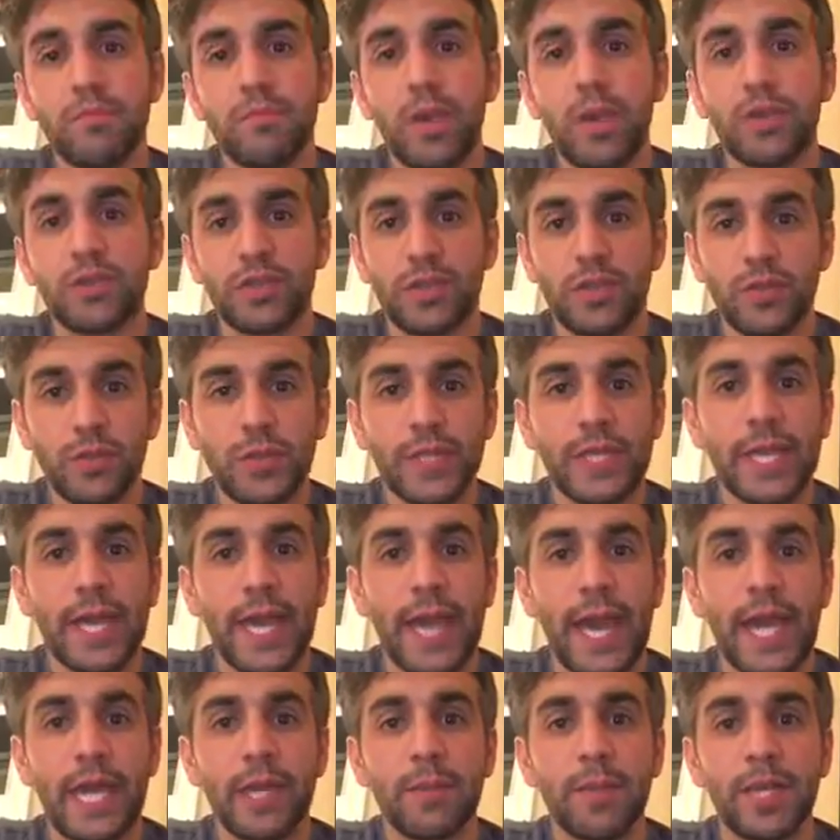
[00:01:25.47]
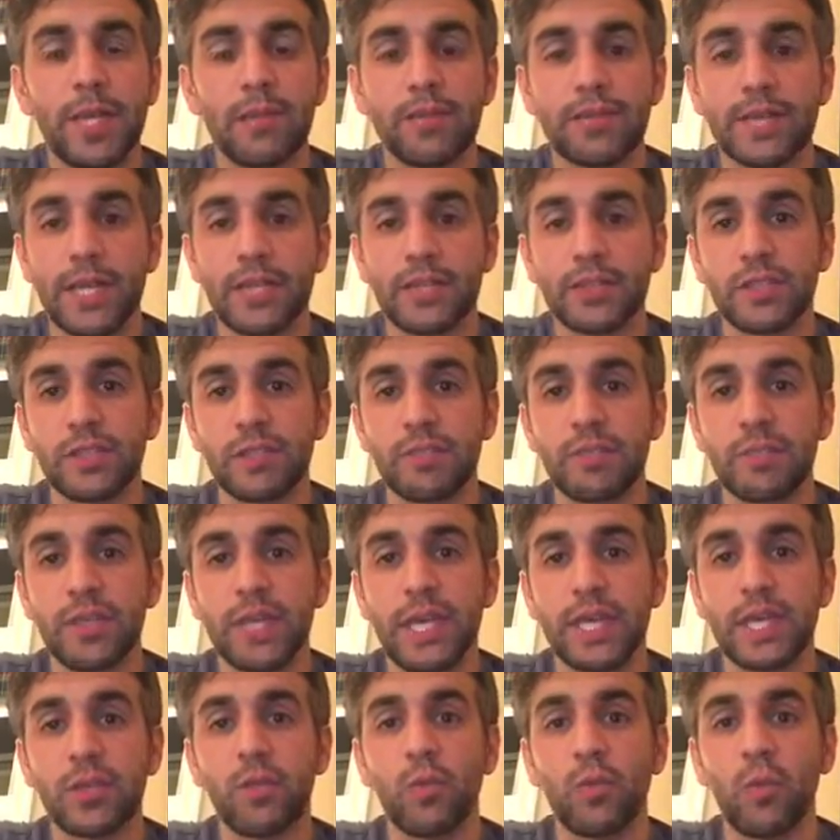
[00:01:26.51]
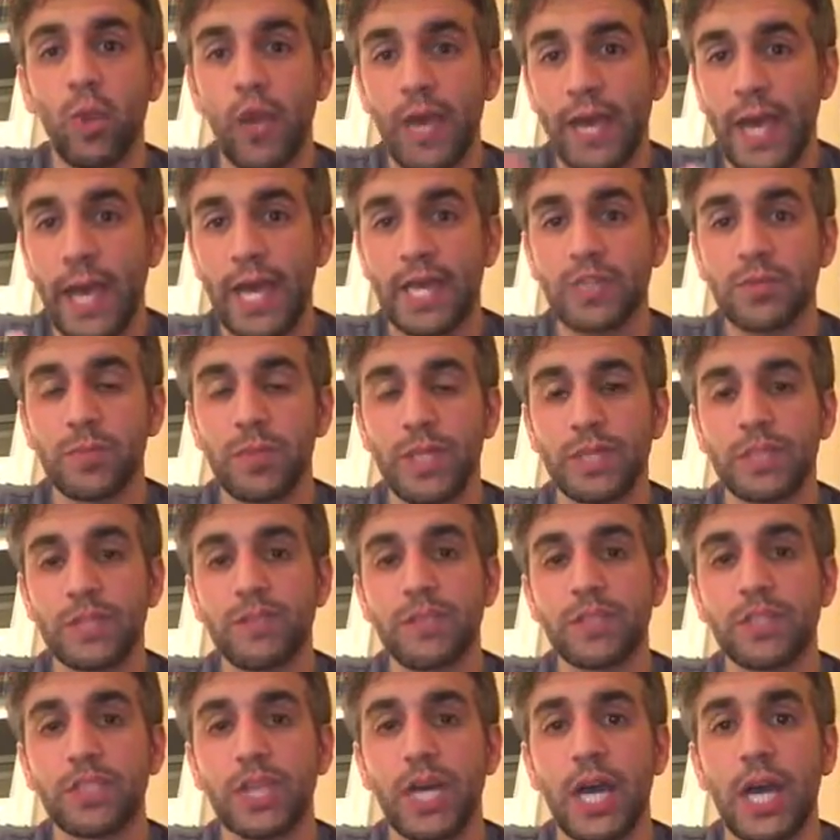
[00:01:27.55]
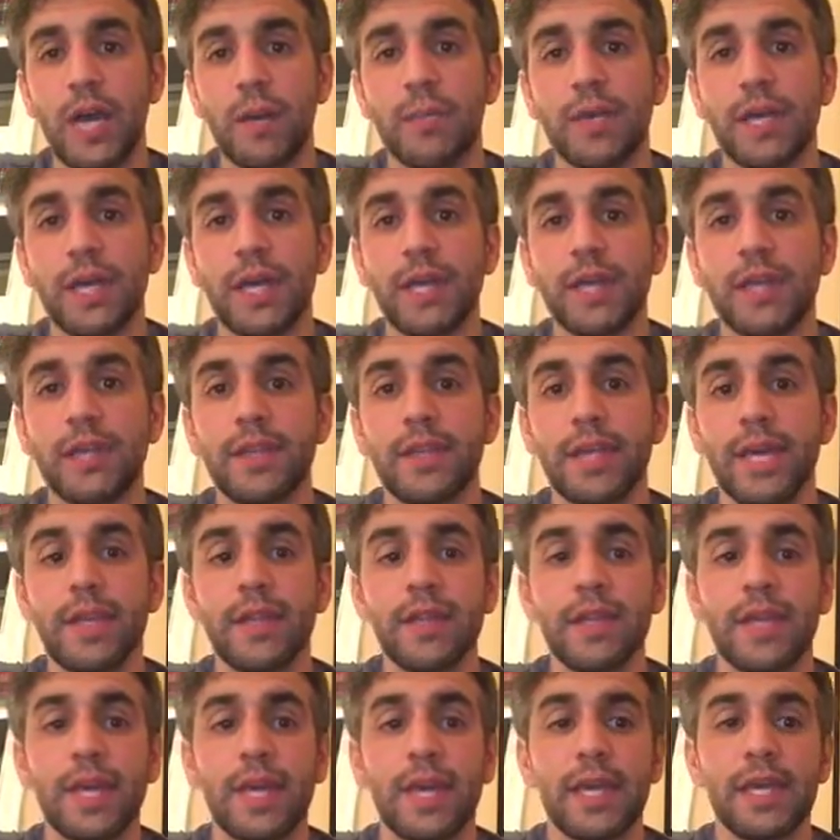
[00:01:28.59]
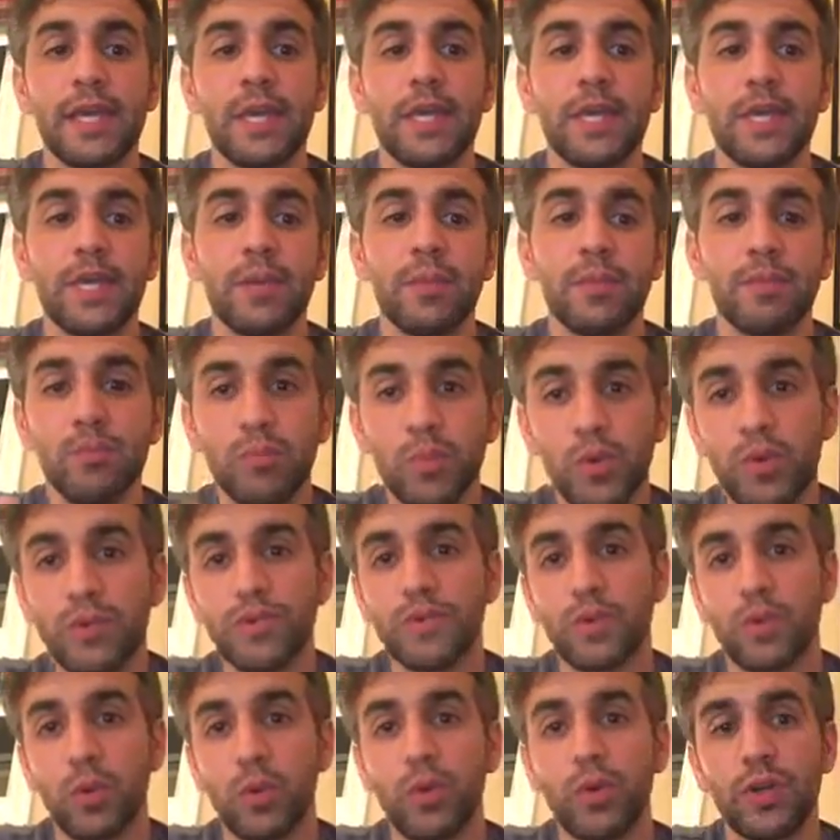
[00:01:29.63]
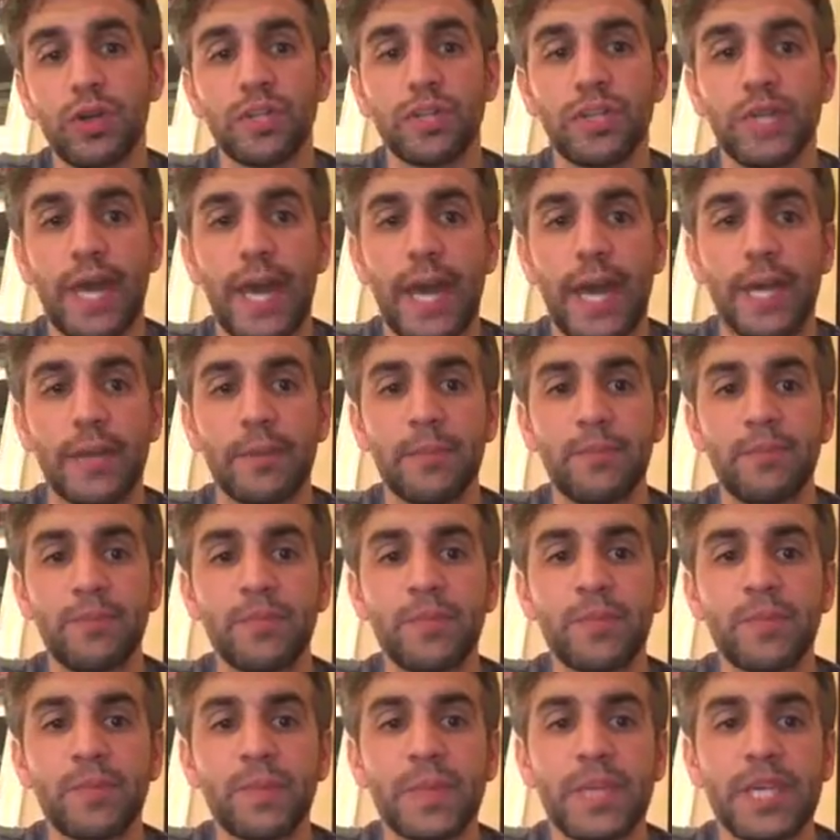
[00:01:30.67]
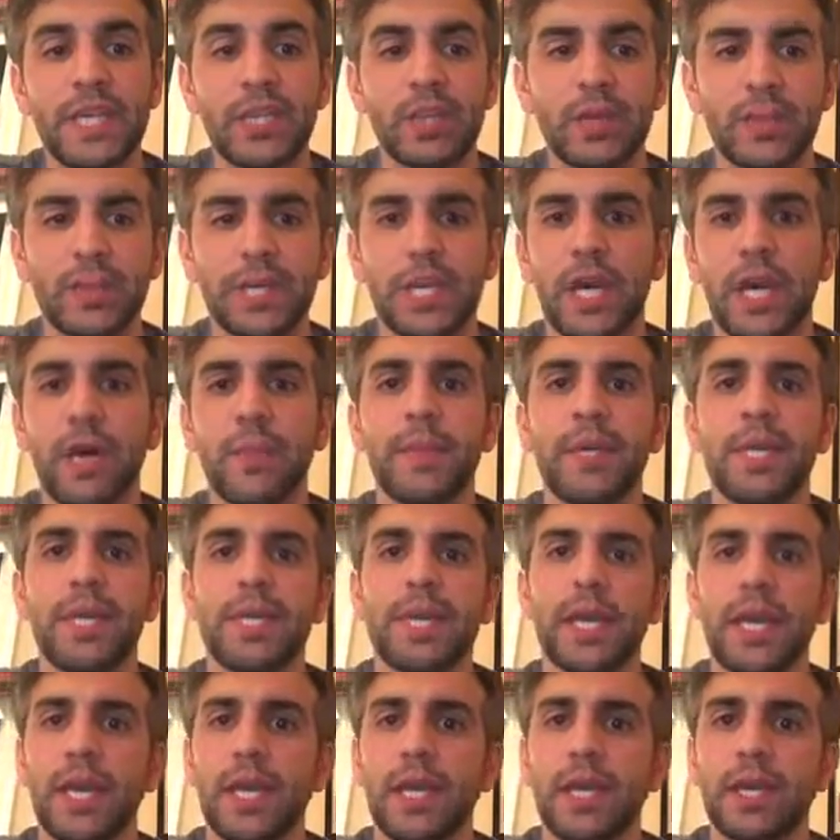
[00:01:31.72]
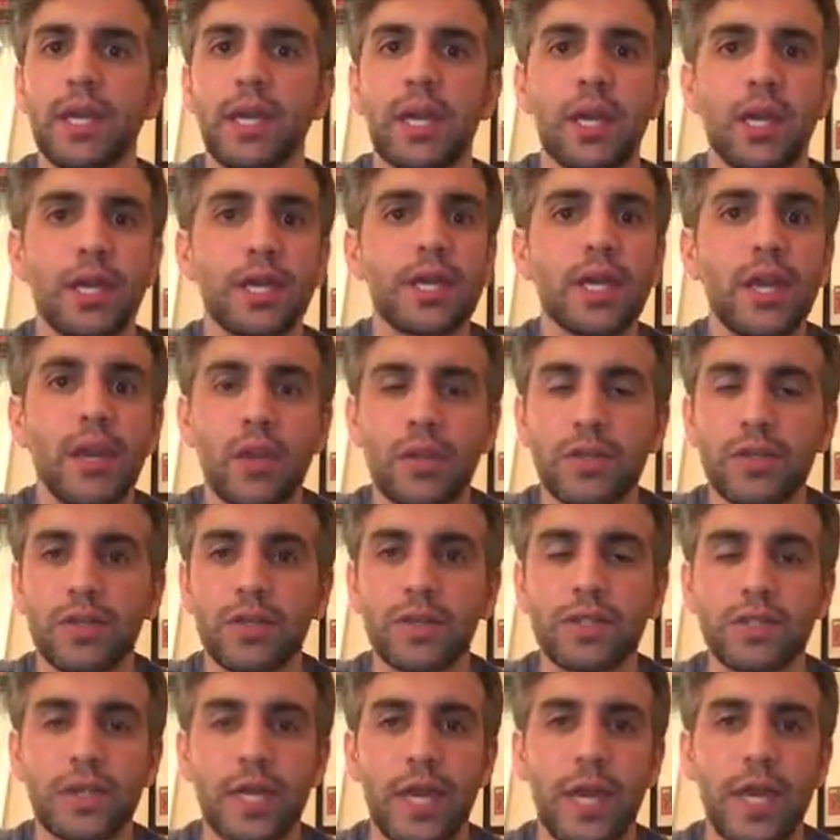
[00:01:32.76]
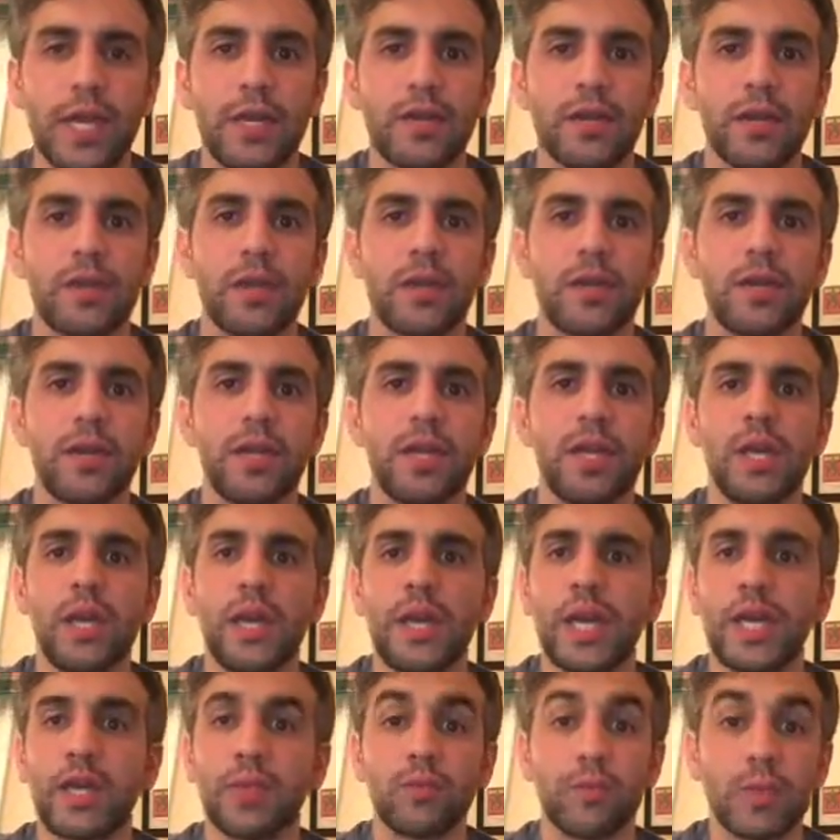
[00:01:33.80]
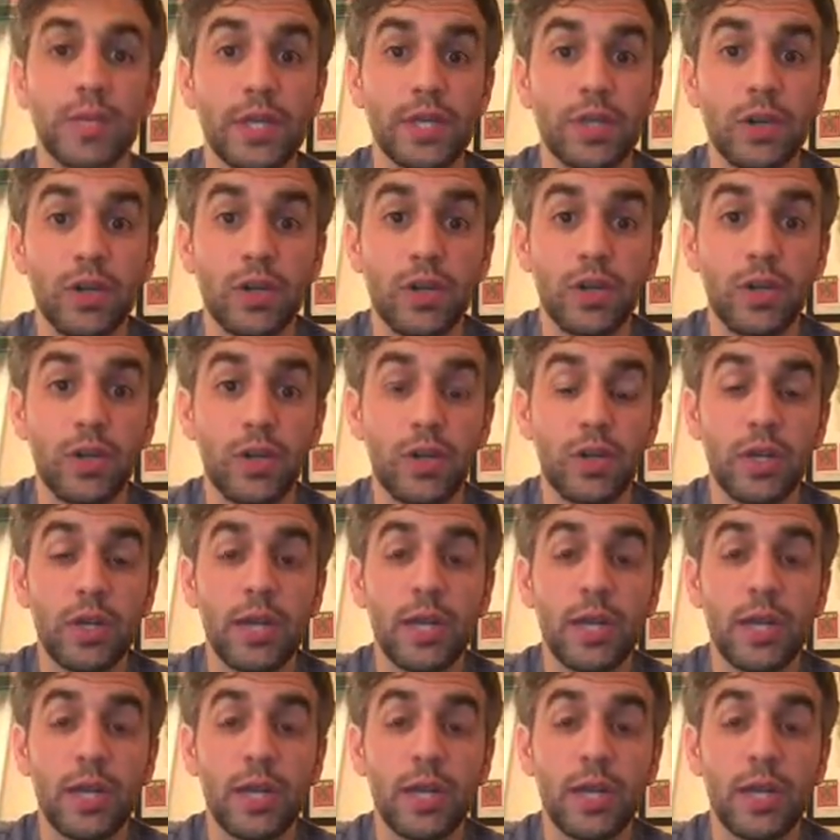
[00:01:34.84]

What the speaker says: Most 3D animators actually pick one aspect of the job and then they move towards that, either becoming a character designer, a rigger,